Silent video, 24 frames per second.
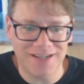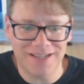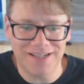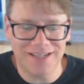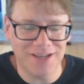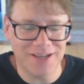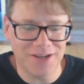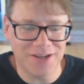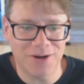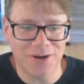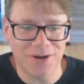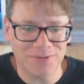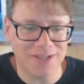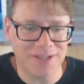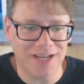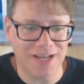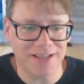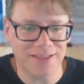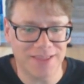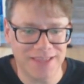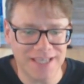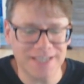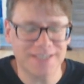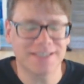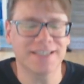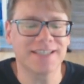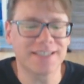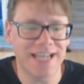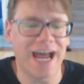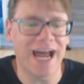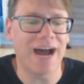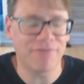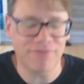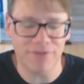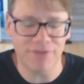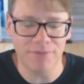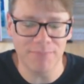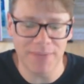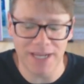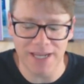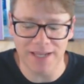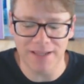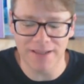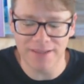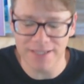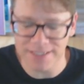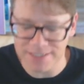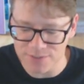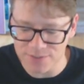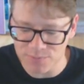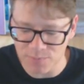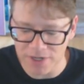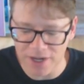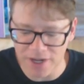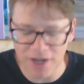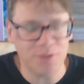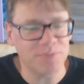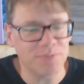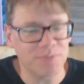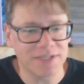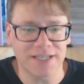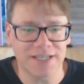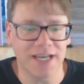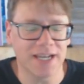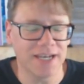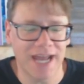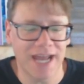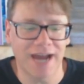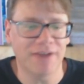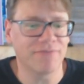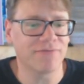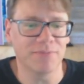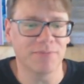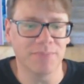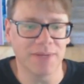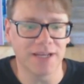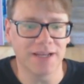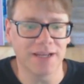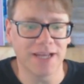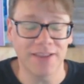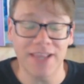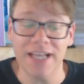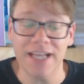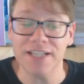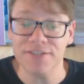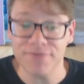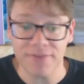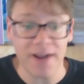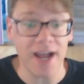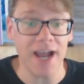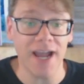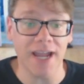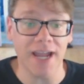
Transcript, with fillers: You know, like this is not for me. This is 100 yeah. percent not for me. And I, have,